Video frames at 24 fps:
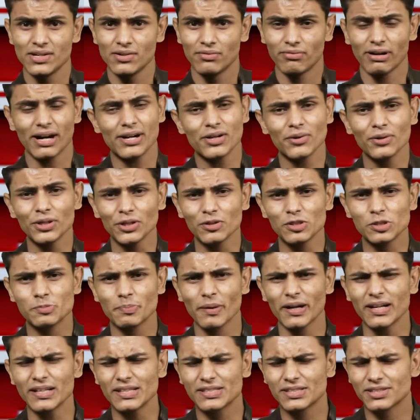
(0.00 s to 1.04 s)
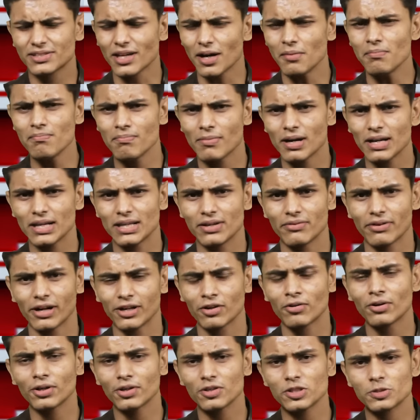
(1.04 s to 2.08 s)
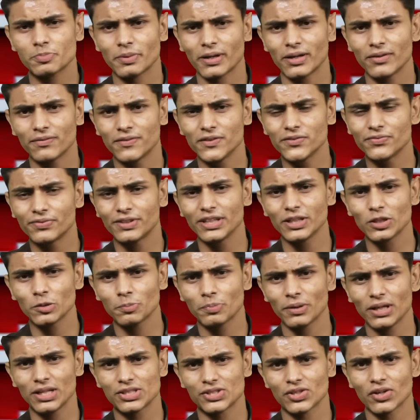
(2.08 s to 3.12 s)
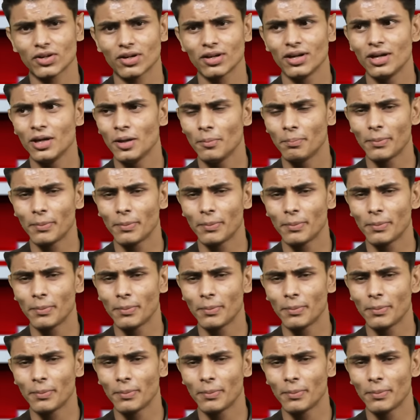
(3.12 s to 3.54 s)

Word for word: Why don't you spend some money? Why don't you spend 50 rupees or